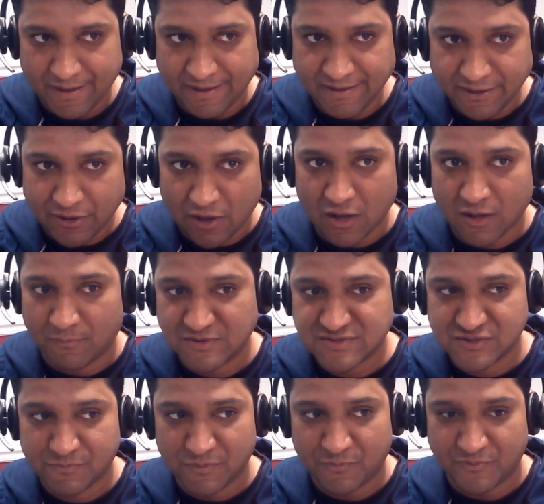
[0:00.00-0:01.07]
I did talk about
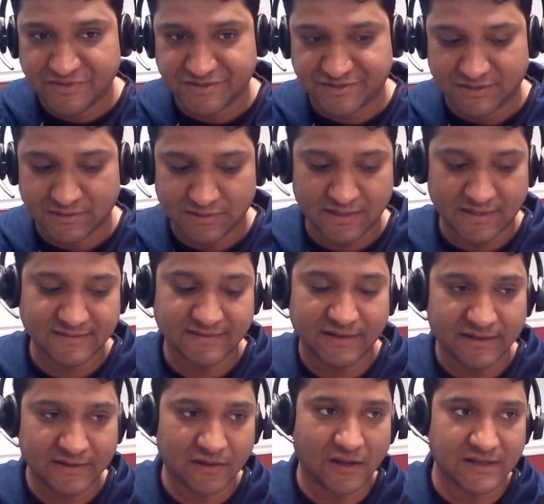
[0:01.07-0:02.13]
superposition. There is
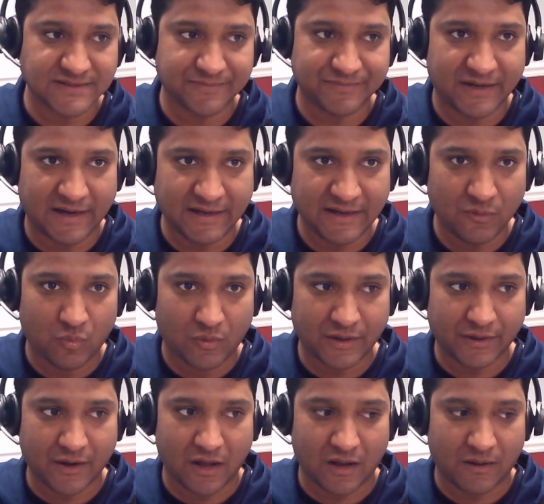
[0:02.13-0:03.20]
another concept that I did
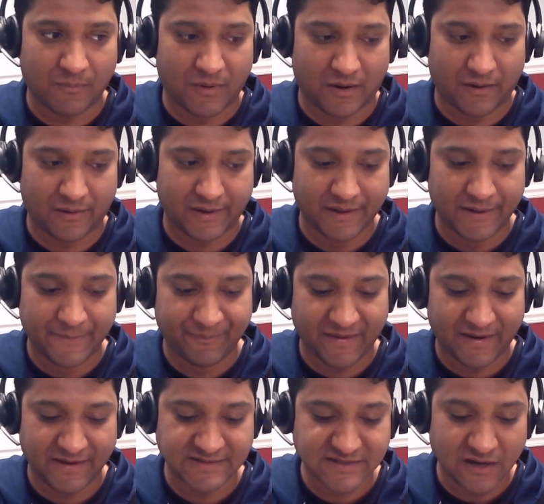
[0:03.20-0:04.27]
want to talk about, and
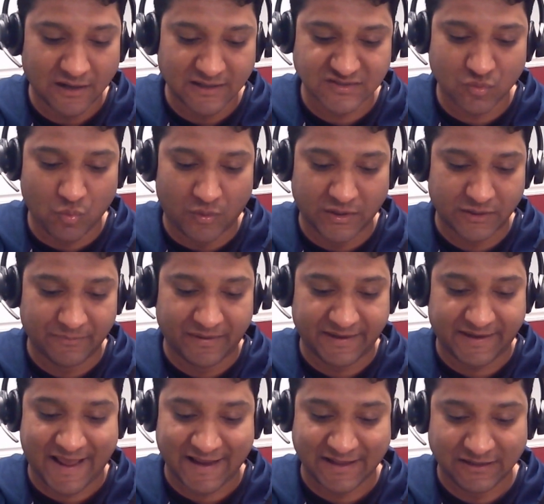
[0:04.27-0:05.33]
it's called as quantum
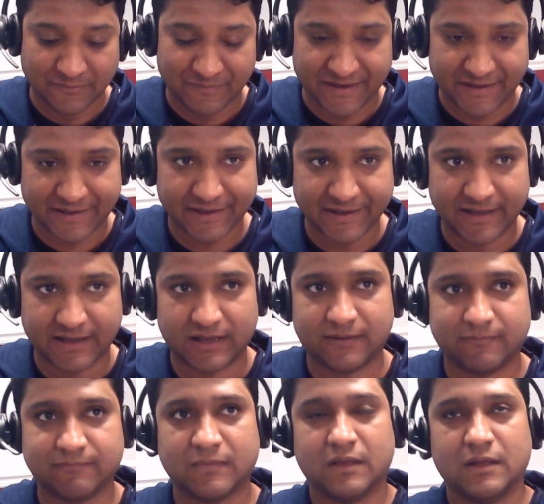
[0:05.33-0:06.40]
entanglement.
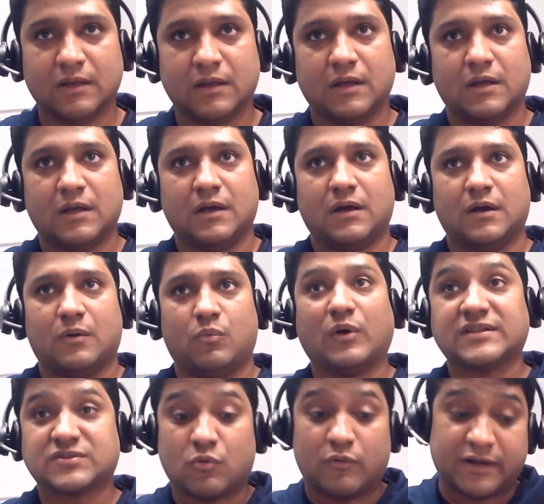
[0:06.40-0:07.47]

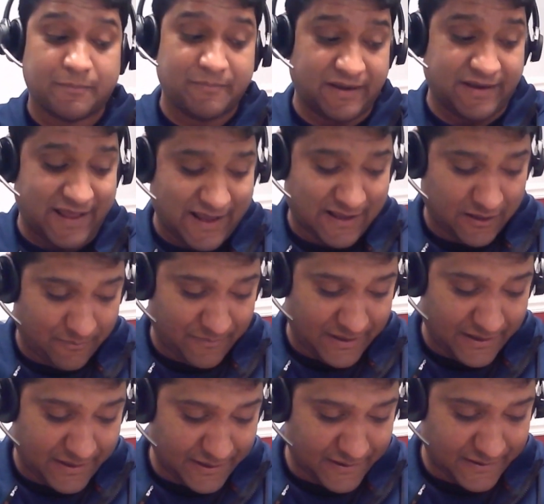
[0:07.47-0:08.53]
What is quantum
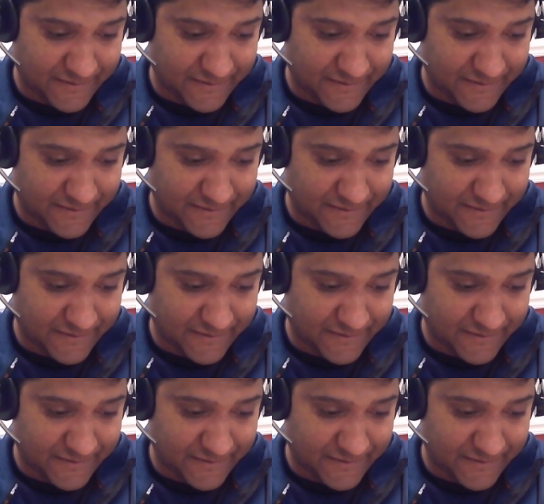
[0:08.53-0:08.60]
entanglement?